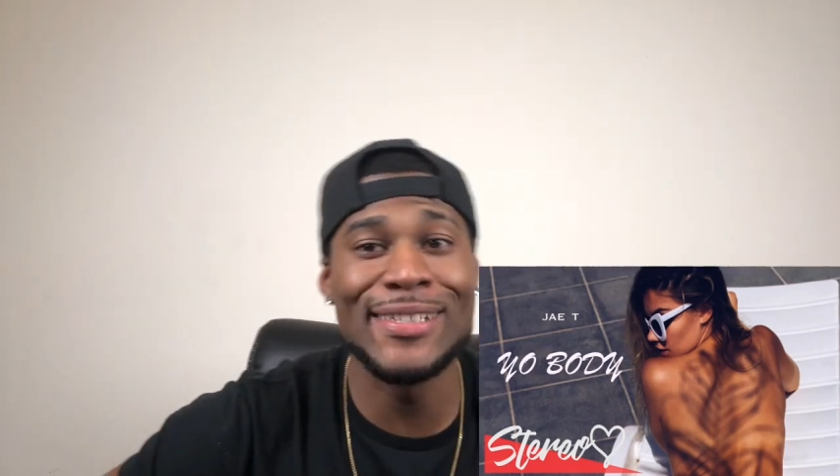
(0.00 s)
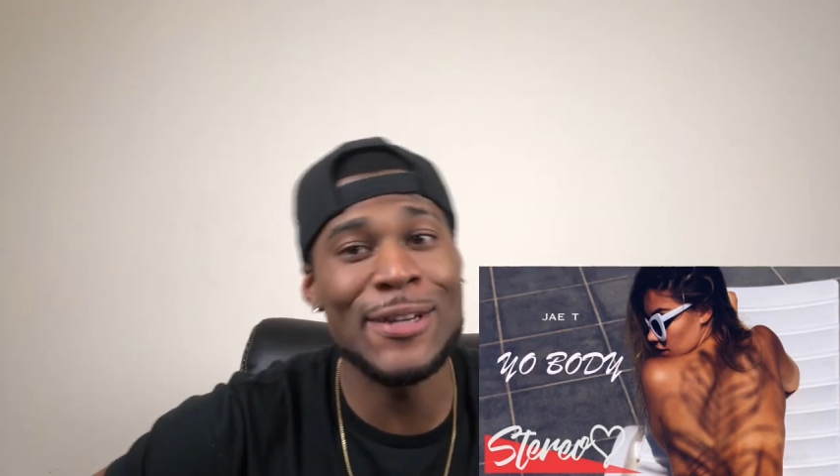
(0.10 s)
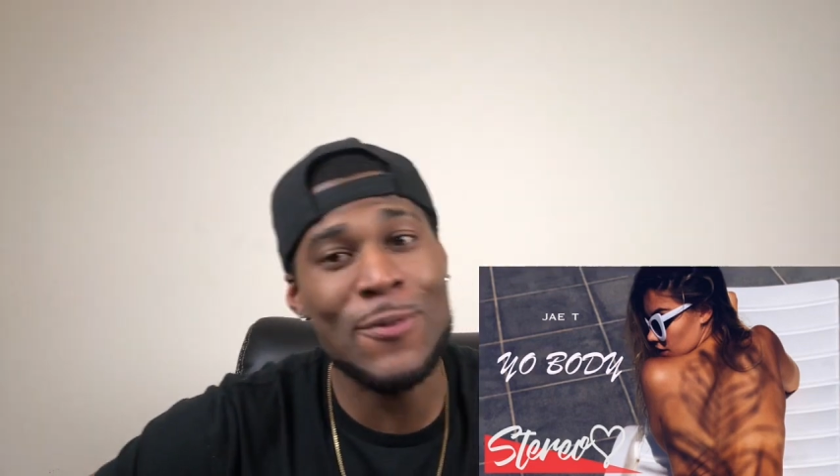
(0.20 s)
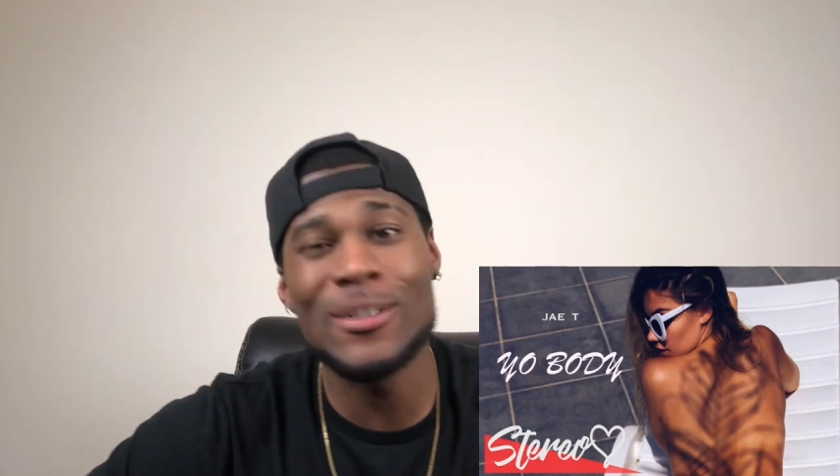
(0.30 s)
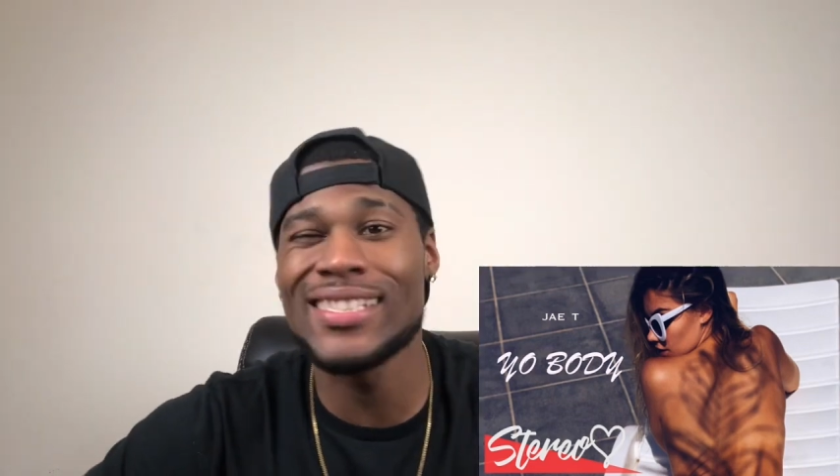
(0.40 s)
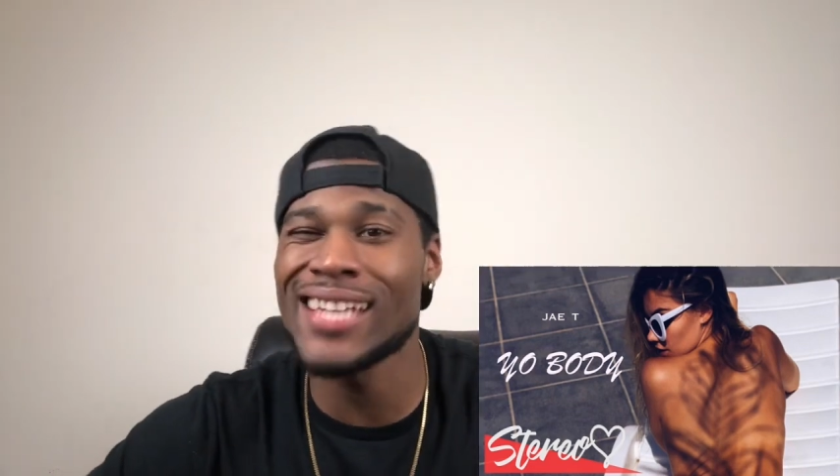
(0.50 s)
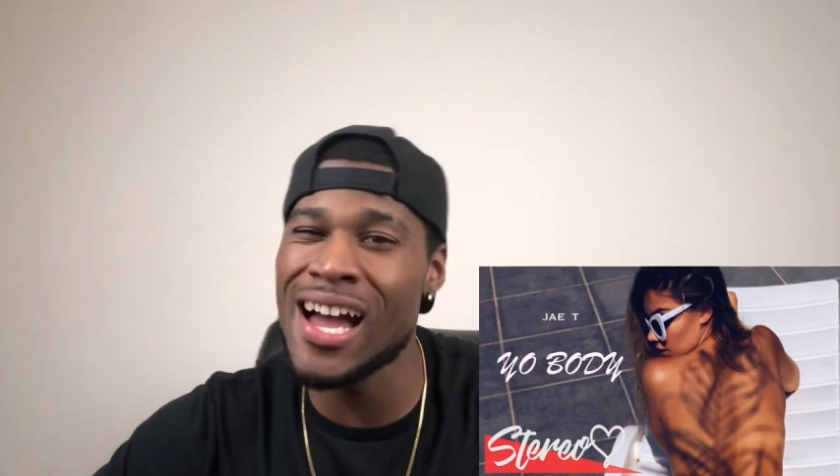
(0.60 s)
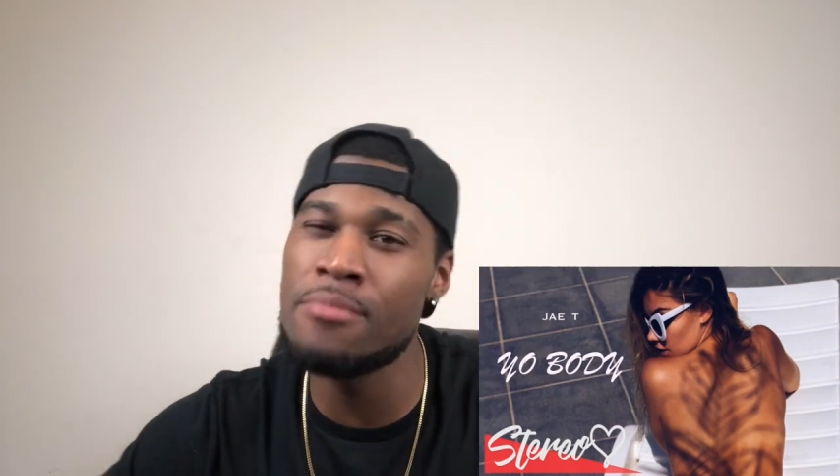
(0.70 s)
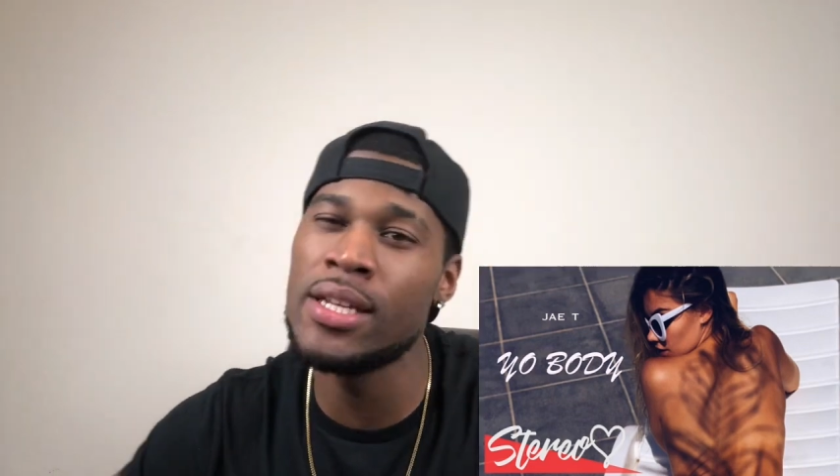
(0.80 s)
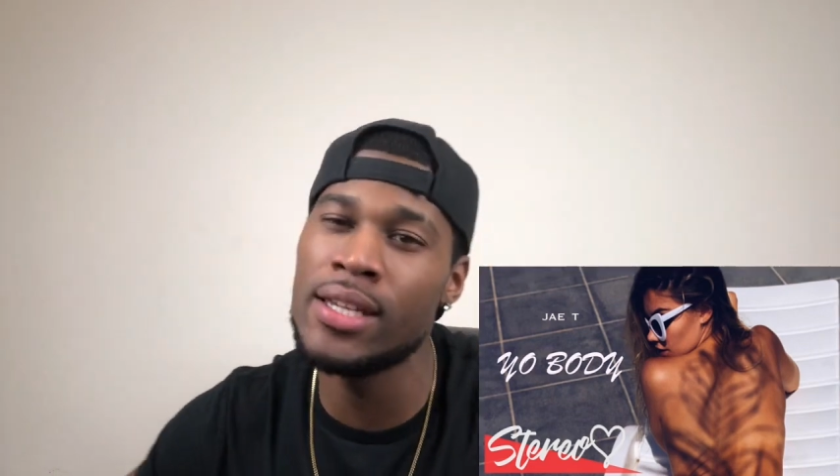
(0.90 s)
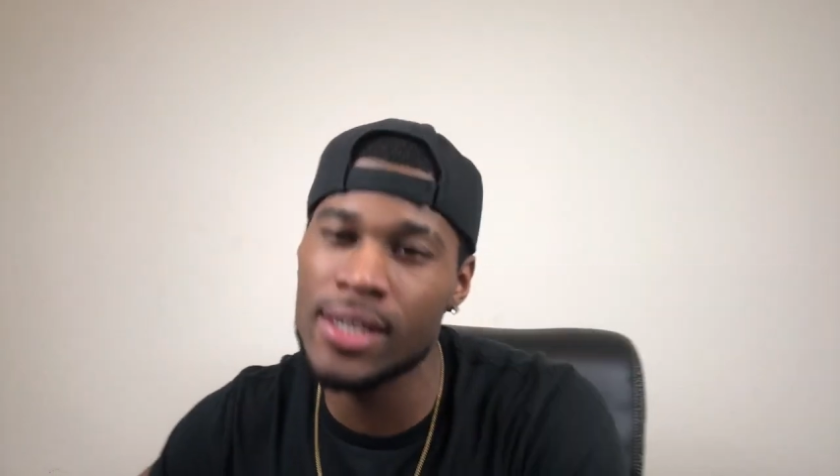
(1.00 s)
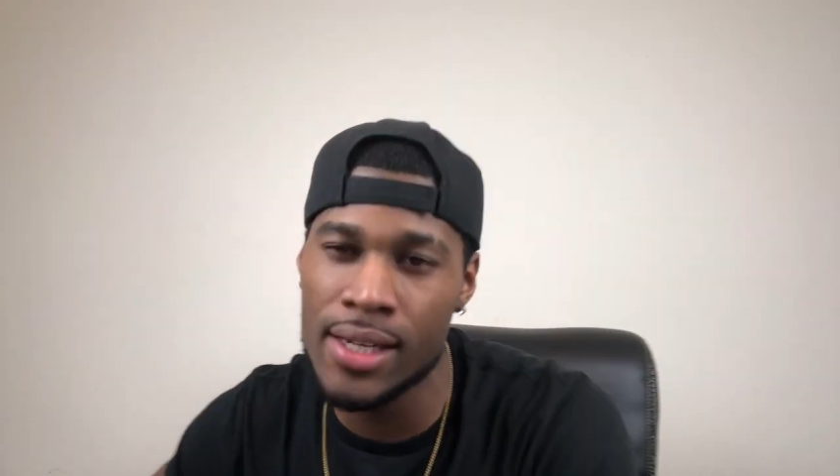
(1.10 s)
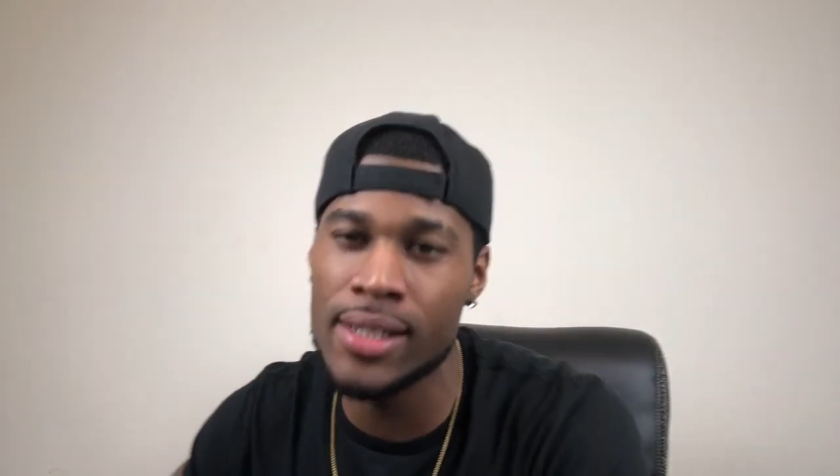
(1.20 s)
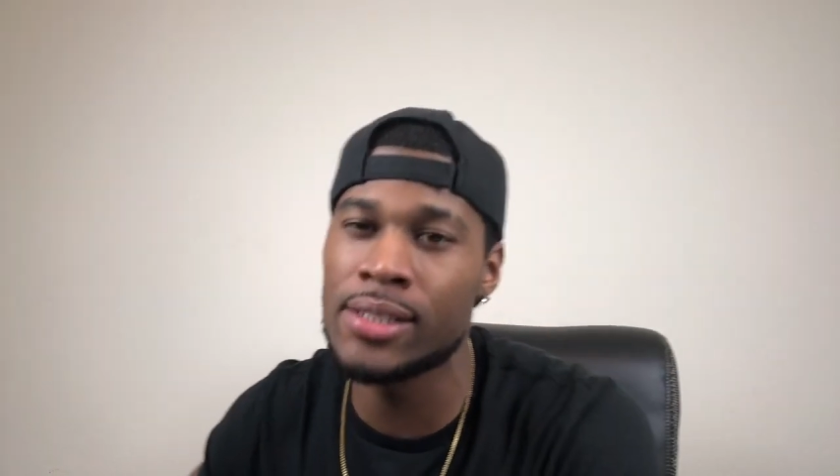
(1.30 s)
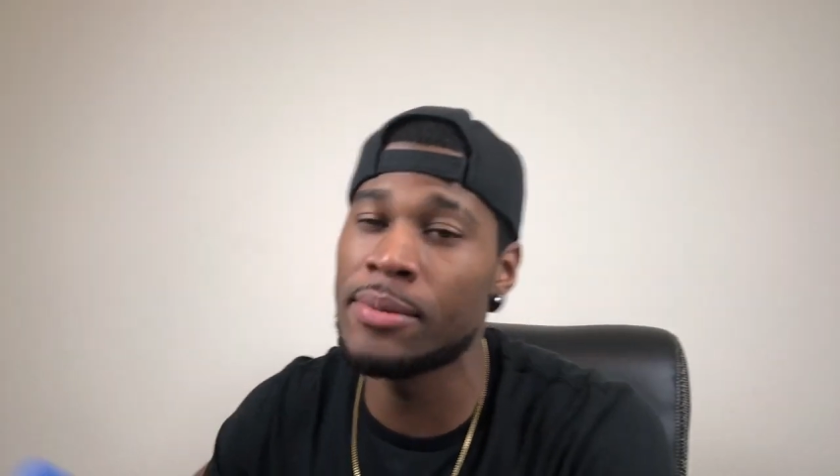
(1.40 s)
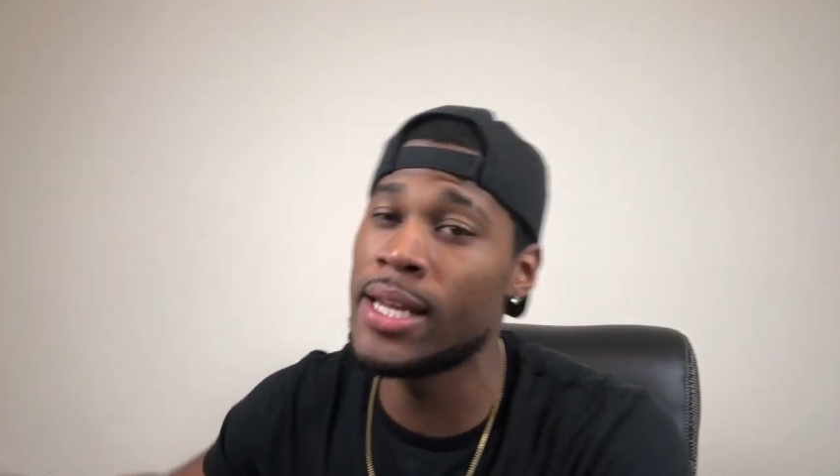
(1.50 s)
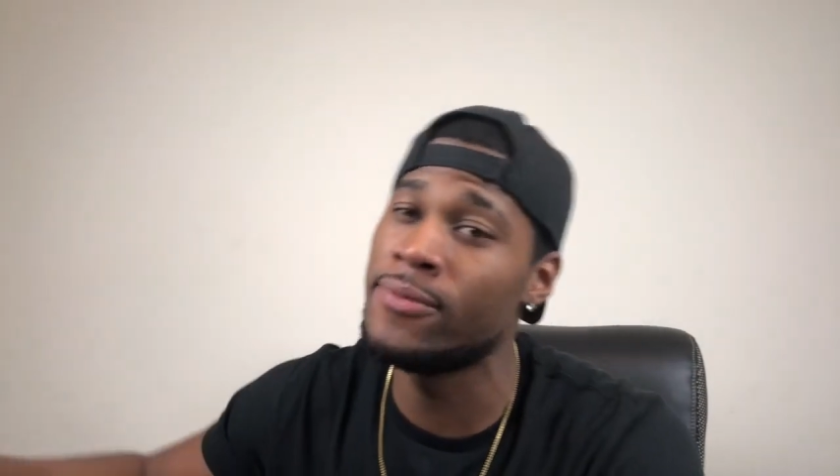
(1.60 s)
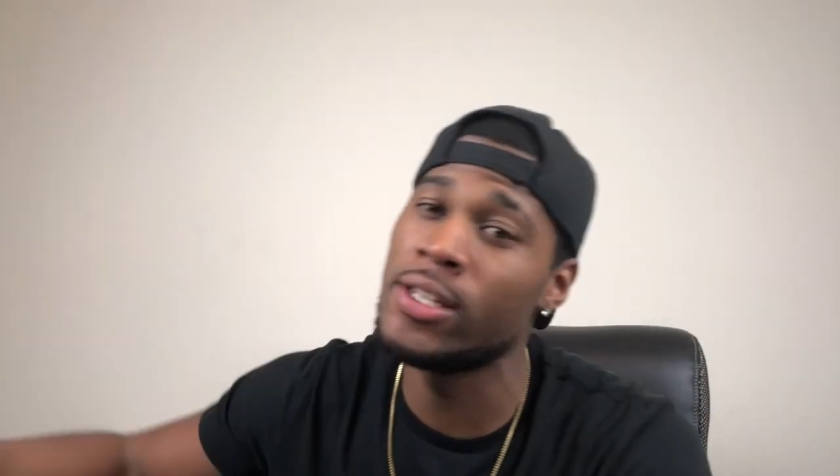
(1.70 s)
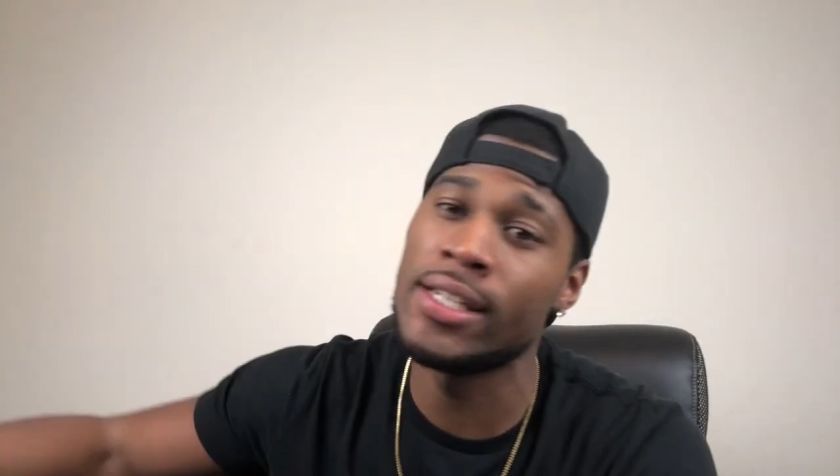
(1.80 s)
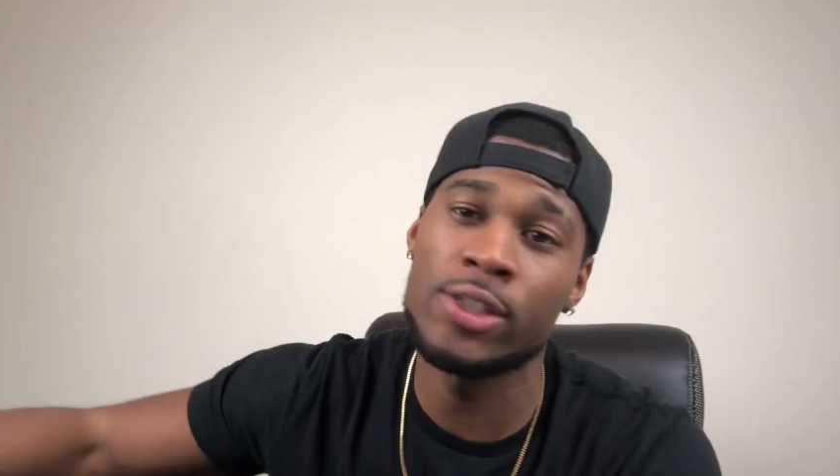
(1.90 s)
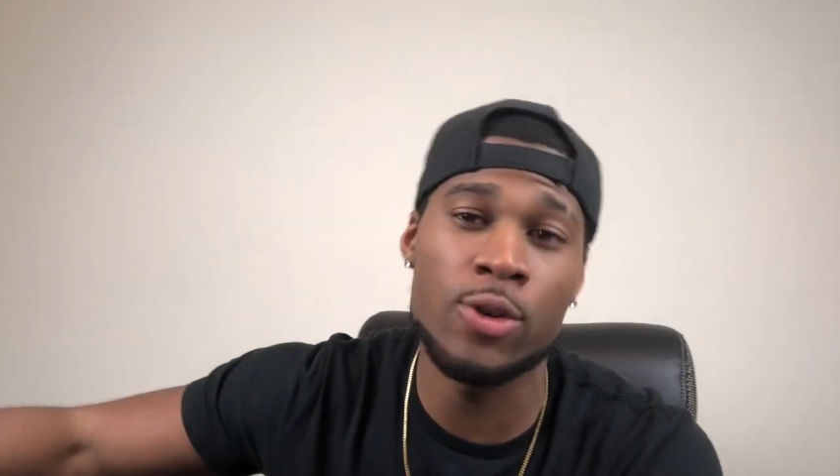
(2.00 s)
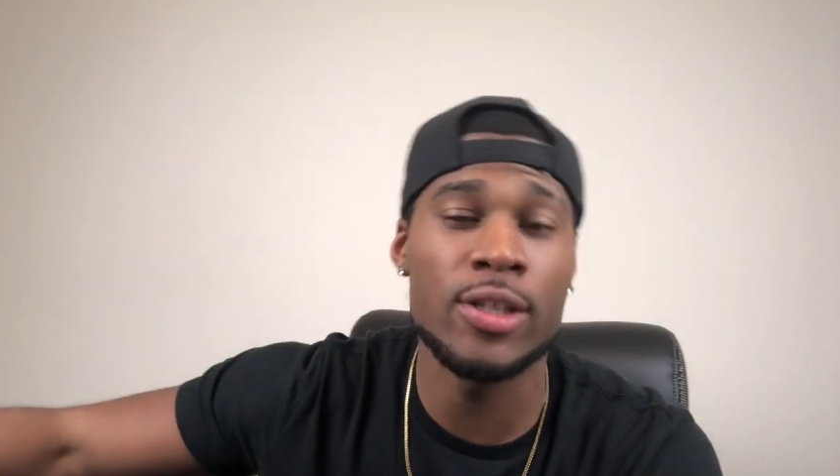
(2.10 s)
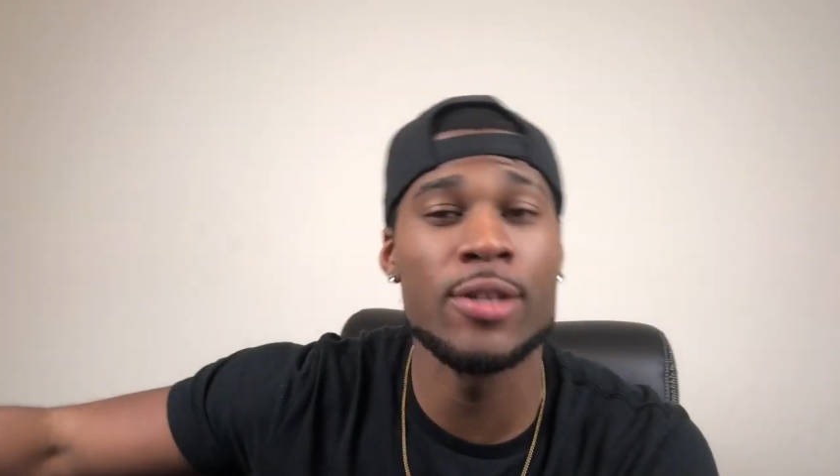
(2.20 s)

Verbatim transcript: know what time it is, man. If you enjoyed the